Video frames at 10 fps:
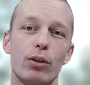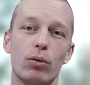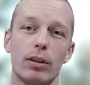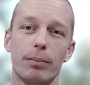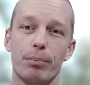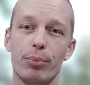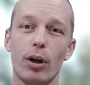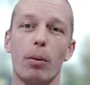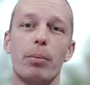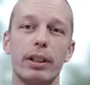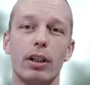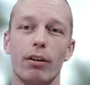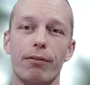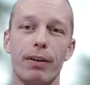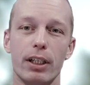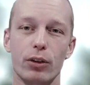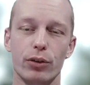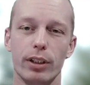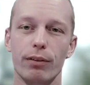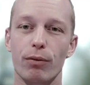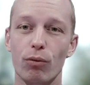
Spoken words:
you will probably not find yourself